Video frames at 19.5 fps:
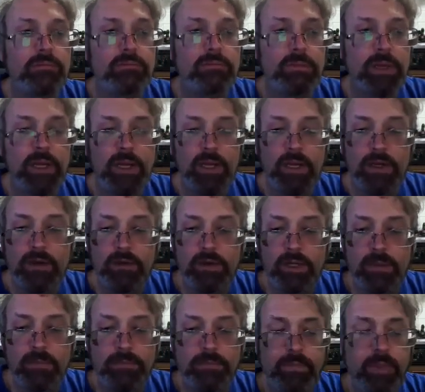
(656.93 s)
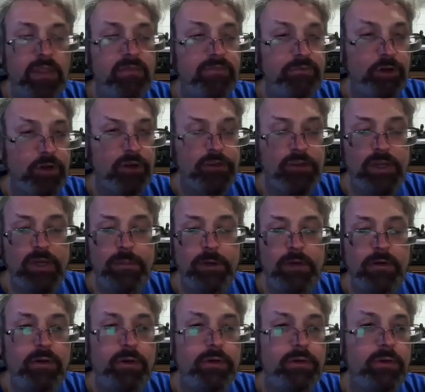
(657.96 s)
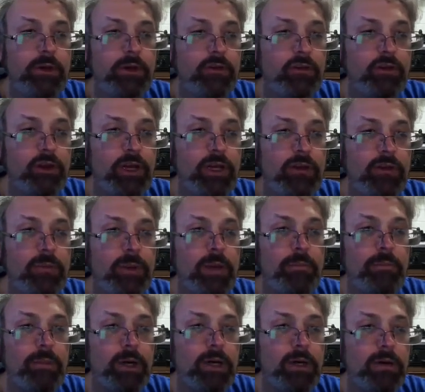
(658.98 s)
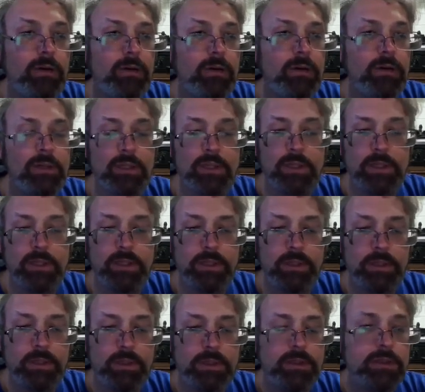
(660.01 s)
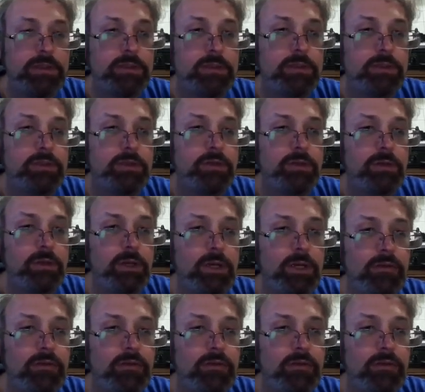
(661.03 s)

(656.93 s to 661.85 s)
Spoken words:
And the first thing I'm going to do is I'm going to change my model to Claude